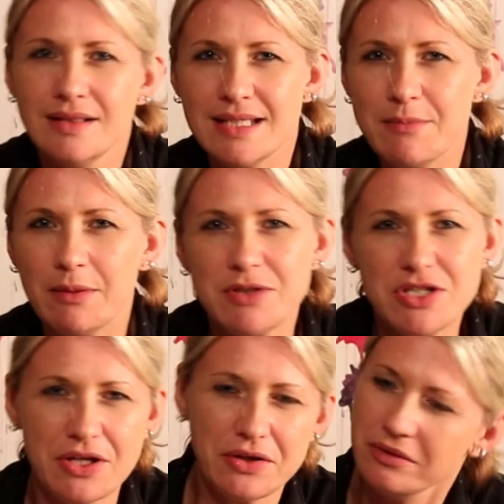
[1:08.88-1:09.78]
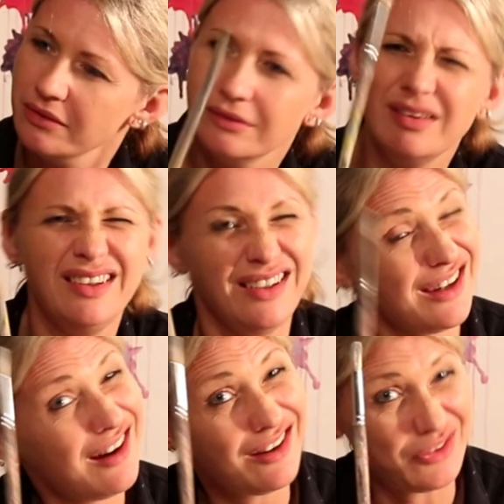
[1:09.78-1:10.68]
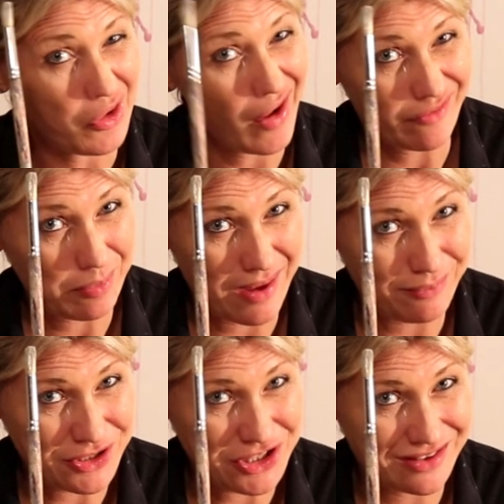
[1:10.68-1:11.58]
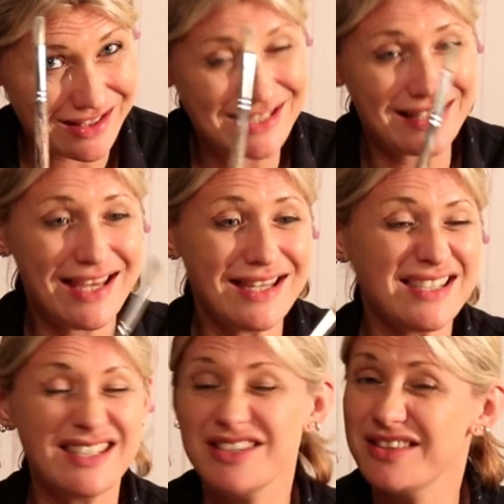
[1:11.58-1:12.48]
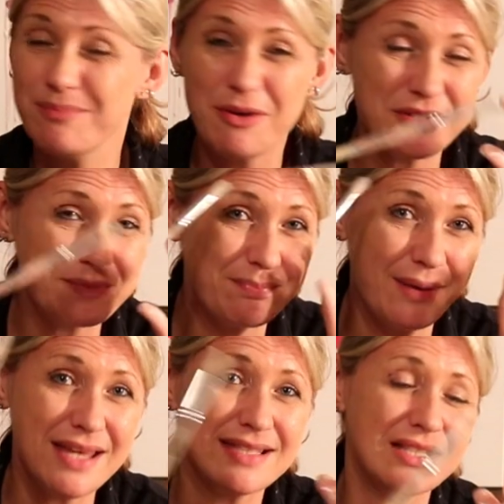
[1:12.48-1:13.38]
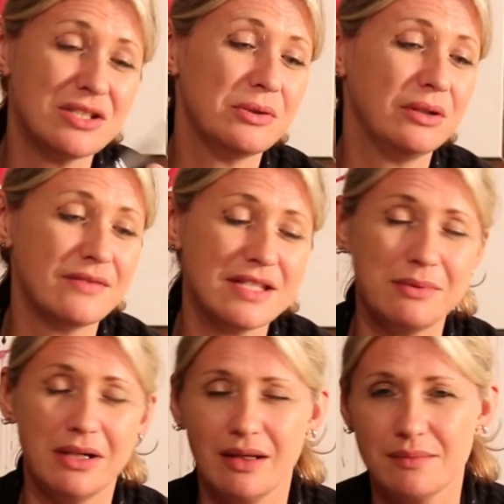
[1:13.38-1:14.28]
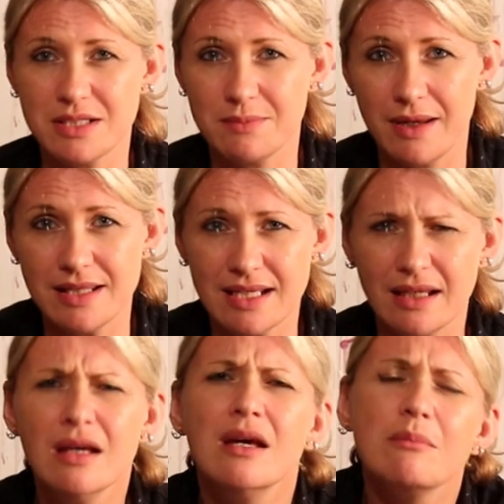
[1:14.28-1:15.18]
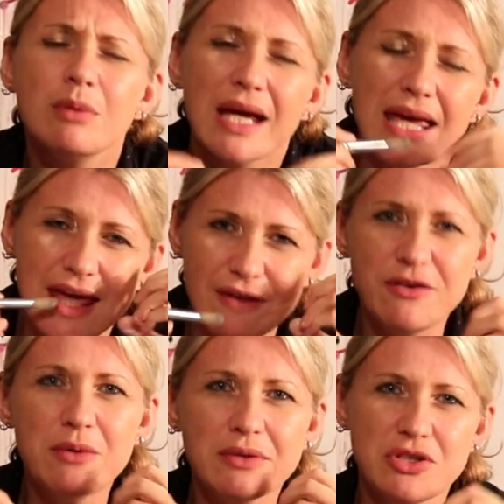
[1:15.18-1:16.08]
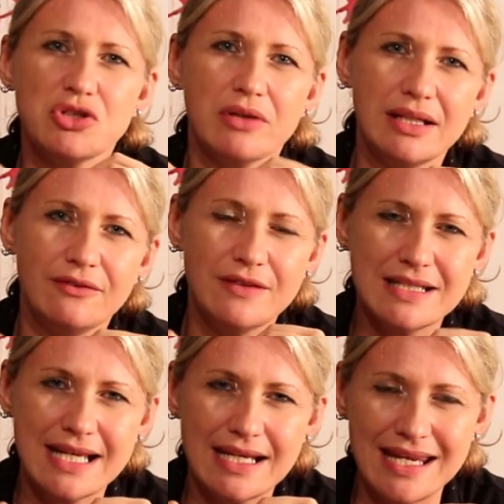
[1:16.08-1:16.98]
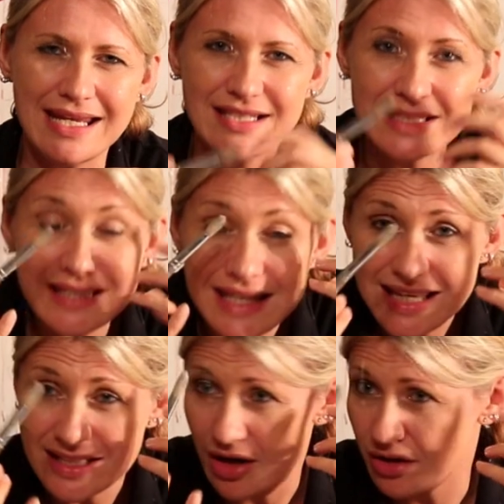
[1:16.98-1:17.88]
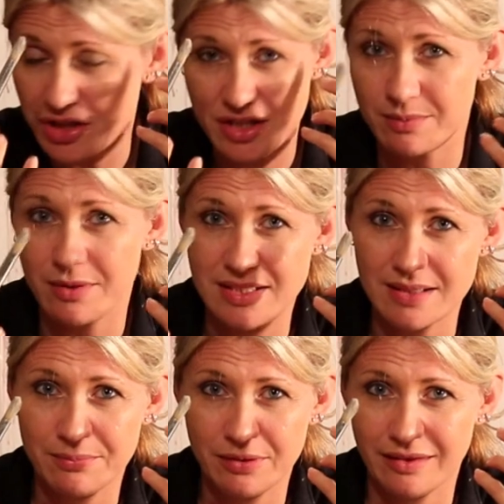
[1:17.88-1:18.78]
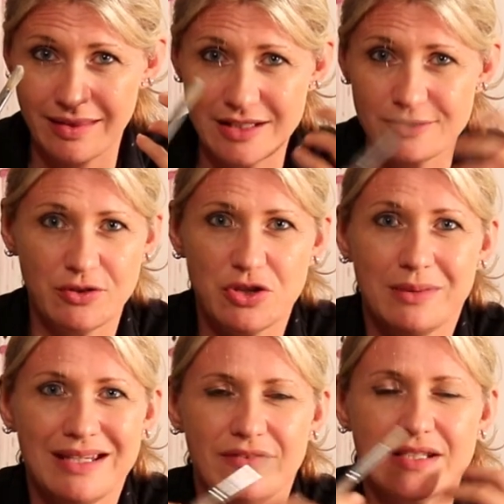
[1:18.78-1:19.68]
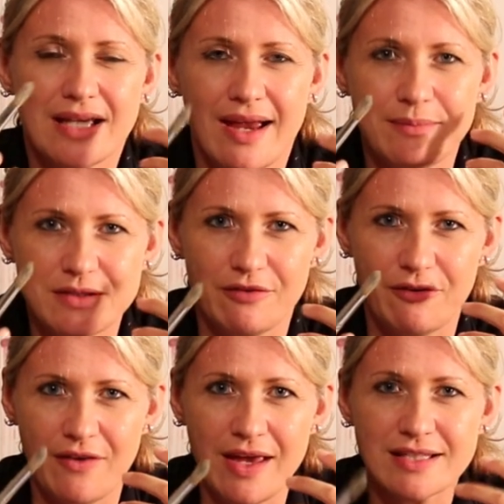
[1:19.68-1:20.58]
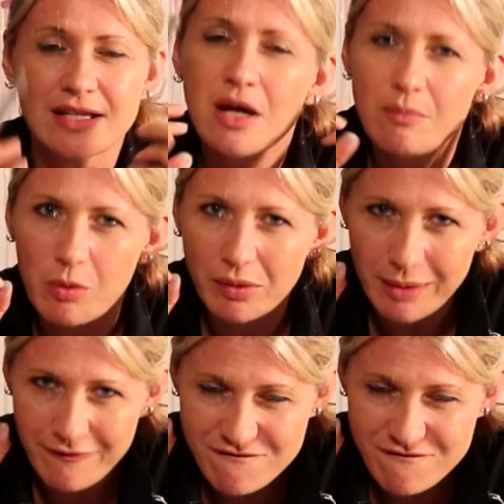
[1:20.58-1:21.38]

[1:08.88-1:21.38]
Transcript: Tip number two, can't not have a paintbrush in this list. The most basic tool, obviously, when it comes to painting. But if you want to try different techniques, these are just the most simple things for doing different types of effects. But one of my